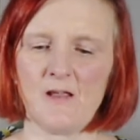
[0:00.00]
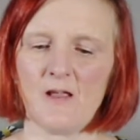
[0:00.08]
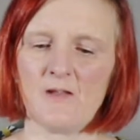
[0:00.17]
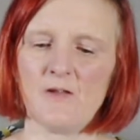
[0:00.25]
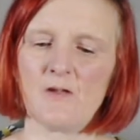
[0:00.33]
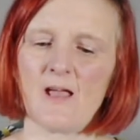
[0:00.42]

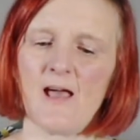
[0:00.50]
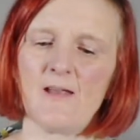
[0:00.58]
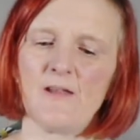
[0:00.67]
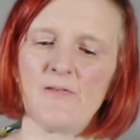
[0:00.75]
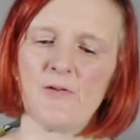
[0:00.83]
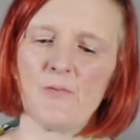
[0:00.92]
And you can,
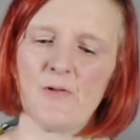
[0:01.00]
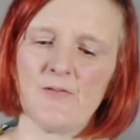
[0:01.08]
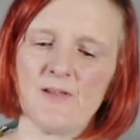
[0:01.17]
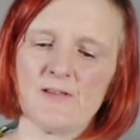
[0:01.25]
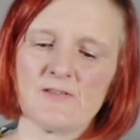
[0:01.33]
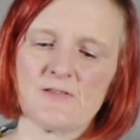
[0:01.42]
if you want
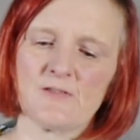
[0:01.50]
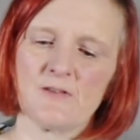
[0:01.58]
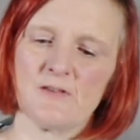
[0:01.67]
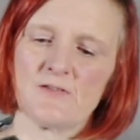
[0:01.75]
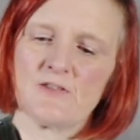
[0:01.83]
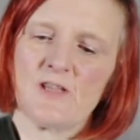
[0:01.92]
this
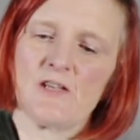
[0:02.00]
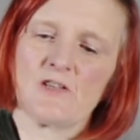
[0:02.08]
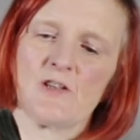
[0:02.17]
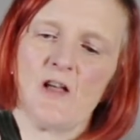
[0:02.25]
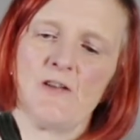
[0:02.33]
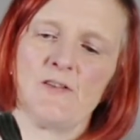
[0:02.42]
stitch
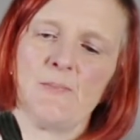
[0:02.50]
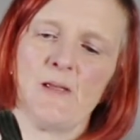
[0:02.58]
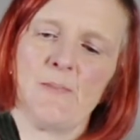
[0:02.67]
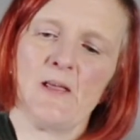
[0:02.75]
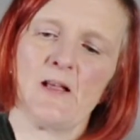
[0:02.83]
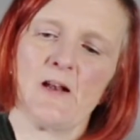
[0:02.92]
line to be a
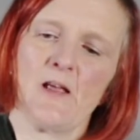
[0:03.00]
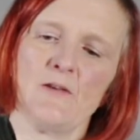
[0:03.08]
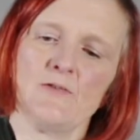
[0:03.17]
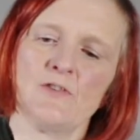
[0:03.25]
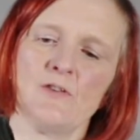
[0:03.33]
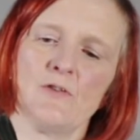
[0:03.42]
bit
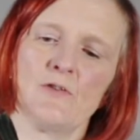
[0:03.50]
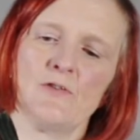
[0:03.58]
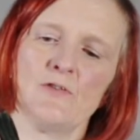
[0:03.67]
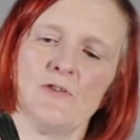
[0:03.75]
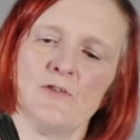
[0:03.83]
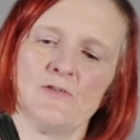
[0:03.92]
closer, you
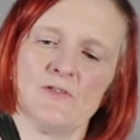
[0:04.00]
could use